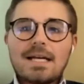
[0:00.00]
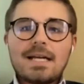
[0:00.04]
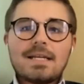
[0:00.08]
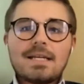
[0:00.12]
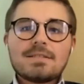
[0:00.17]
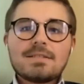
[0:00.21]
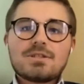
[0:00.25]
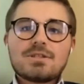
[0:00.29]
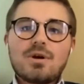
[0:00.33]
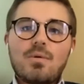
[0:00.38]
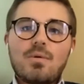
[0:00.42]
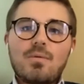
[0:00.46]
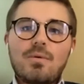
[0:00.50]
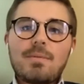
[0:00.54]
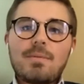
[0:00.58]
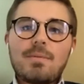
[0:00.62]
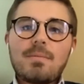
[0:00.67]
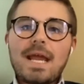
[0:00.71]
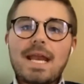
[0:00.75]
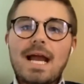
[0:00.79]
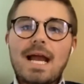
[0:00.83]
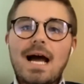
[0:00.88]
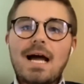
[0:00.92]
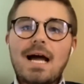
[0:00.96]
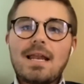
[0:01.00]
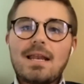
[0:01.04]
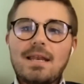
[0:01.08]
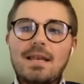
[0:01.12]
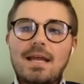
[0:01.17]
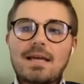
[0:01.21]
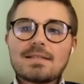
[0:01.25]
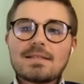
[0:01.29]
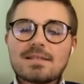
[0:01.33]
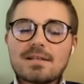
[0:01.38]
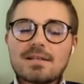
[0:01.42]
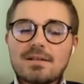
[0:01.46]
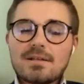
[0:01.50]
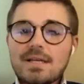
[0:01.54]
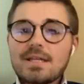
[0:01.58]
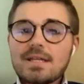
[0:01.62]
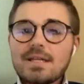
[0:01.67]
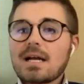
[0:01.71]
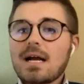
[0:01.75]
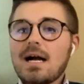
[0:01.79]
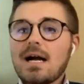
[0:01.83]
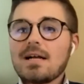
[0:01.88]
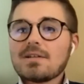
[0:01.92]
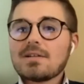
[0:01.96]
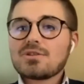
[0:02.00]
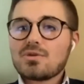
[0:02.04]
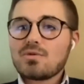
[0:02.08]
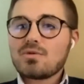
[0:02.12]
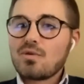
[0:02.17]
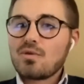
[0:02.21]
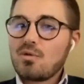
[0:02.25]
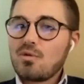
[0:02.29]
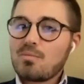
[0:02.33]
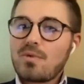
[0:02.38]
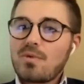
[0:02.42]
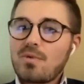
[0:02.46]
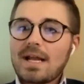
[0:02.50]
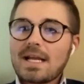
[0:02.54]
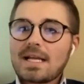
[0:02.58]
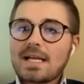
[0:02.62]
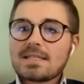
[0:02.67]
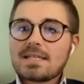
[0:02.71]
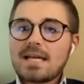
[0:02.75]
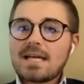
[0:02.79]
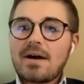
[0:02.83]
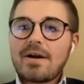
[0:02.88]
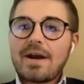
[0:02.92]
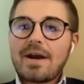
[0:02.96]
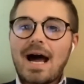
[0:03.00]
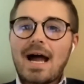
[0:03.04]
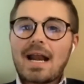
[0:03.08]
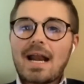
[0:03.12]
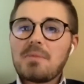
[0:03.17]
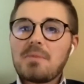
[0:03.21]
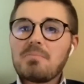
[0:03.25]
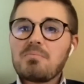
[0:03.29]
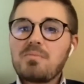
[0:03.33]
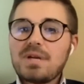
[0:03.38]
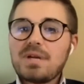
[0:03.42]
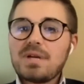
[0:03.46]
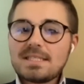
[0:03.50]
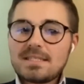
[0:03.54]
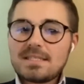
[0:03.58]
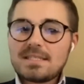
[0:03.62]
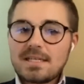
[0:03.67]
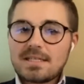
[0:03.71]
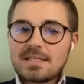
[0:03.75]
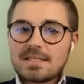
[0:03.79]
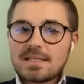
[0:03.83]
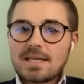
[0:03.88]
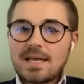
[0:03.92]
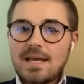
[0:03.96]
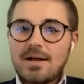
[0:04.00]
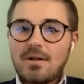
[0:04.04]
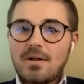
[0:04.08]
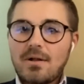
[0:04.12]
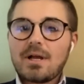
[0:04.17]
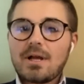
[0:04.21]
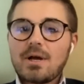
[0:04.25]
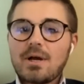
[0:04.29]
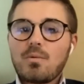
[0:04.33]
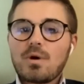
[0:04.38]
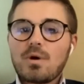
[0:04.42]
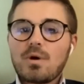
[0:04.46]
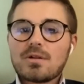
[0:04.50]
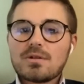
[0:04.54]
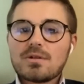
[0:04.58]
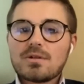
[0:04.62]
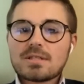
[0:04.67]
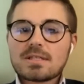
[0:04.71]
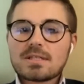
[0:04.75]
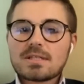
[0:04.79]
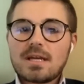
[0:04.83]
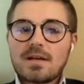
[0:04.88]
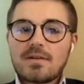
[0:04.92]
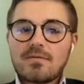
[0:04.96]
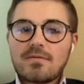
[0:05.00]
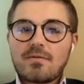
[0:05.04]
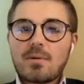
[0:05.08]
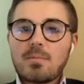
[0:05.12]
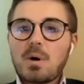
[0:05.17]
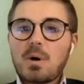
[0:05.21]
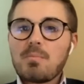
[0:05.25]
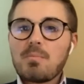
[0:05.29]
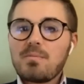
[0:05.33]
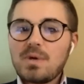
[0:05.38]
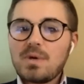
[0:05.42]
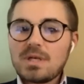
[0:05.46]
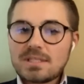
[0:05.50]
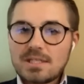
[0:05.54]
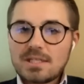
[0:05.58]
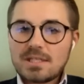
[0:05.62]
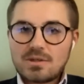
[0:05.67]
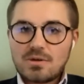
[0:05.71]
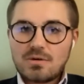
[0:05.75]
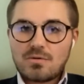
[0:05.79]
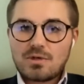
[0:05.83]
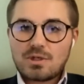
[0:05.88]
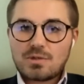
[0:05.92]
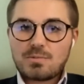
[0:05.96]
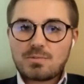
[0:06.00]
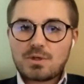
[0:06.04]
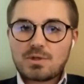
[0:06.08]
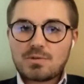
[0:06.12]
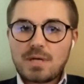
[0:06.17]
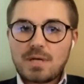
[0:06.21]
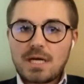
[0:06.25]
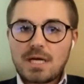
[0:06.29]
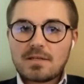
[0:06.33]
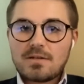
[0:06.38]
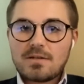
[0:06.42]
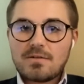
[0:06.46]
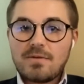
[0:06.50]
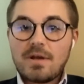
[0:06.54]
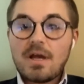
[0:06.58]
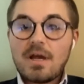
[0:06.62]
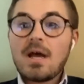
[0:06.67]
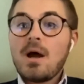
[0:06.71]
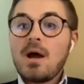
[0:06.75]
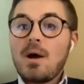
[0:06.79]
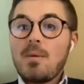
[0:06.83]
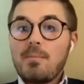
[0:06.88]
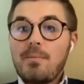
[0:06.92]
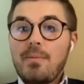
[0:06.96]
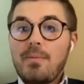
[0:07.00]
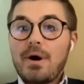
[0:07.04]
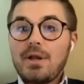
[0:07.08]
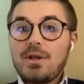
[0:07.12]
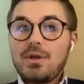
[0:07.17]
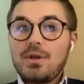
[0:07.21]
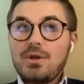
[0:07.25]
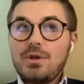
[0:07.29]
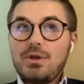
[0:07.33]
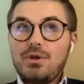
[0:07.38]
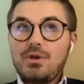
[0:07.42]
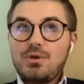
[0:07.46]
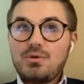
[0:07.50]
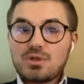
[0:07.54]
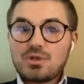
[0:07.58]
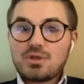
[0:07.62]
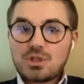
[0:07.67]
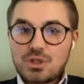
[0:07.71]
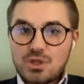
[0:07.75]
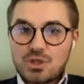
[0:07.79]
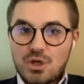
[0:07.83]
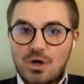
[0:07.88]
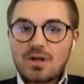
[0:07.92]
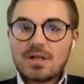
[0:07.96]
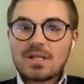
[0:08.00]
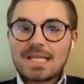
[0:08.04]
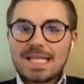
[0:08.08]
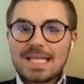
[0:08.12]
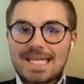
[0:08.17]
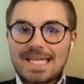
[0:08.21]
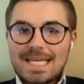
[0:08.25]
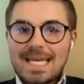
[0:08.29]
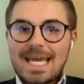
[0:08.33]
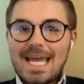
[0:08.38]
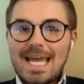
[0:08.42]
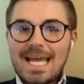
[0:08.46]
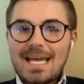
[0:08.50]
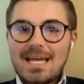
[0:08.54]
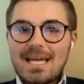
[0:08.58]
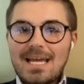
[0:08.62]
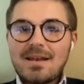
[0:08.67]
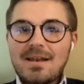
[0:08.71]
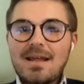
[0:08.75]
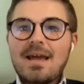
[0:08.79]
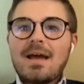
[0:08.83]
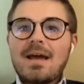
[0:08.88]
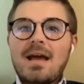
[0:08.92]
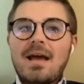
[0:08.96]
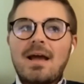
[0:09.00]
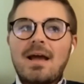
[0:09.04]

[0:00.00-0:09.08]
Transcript: and so we may not necessarily in the council room break it down on a business scale and what it looks like from a business owner's perspective, but you certainly can